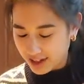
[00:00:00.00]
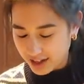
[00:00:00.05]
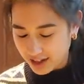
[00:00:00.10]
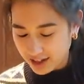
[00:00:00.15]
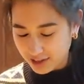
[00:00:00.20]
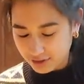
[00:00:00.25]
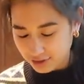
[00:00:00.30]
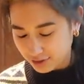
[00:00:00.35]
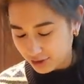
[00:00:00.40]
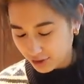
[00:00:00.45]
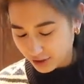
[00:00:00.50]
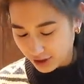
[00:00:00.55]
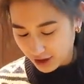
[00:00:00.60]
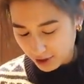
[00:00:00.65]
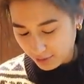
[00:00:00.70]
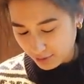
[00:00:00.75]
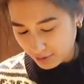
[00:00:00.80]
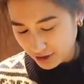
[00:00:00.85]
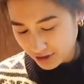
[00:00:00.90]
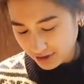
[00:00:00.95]
IT vlog
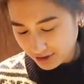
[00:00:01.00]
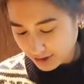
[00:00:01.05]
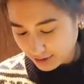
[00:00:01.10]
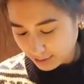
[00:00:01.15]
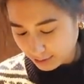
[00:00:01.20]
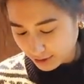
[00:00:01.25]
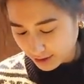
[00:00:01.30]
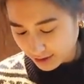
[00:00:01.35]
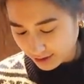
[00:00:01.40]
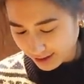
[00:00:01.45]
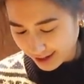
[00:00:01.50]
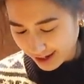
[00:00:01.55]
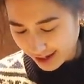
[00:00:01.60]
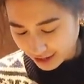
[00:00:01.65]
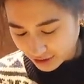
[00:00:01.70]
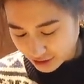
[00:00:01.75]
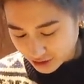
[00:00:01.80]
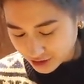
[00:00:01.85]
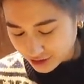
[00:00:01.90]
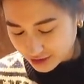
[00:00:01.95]
cameras, but they
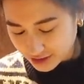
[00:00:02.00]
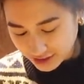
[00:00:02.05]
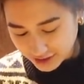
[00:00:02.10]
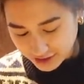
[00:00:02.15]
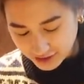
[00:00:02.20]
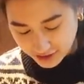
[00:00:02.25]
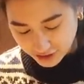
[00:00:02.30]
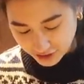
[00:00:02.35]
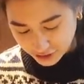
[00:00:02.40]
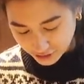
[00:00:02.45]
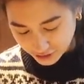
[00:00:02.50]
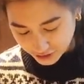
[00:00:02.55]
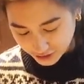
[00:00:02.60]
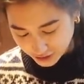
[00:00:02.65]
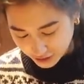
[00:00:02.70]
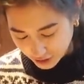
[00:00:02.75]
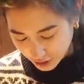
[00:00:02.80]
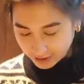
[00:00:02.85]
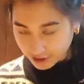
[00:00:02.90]
actually discontinued it.